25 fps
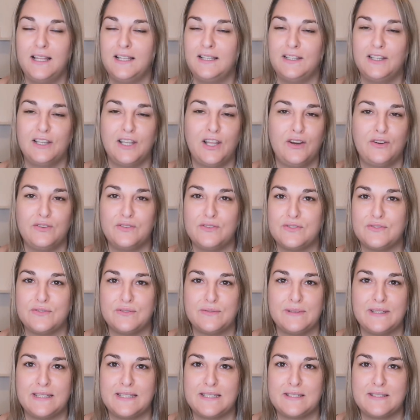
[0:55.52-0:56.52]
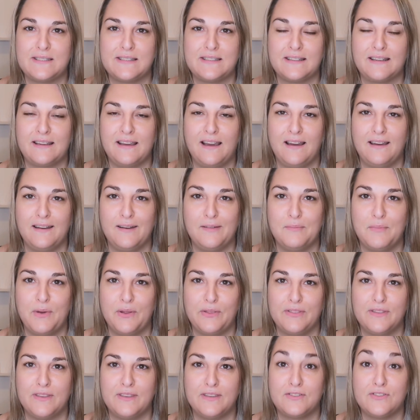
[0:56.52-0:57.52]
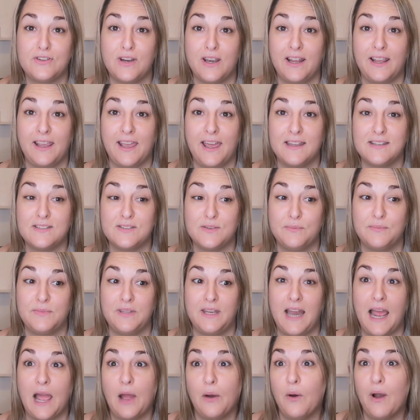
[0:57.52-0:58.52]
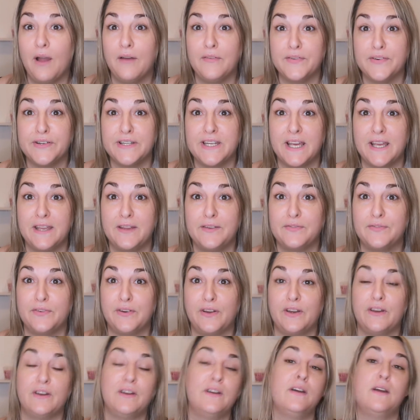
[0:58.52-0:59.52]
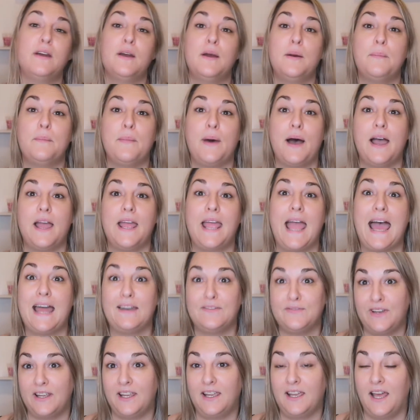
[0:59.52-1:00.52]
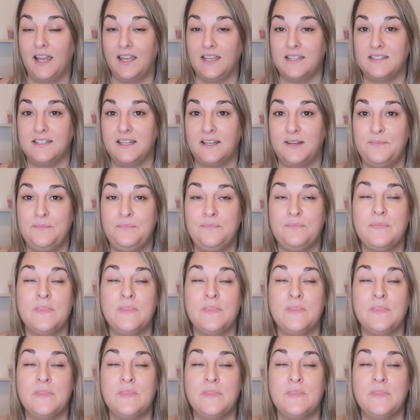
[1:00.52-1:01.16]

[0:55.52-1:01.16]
loads from this kind of month trying to get something out every day for my advent calendar.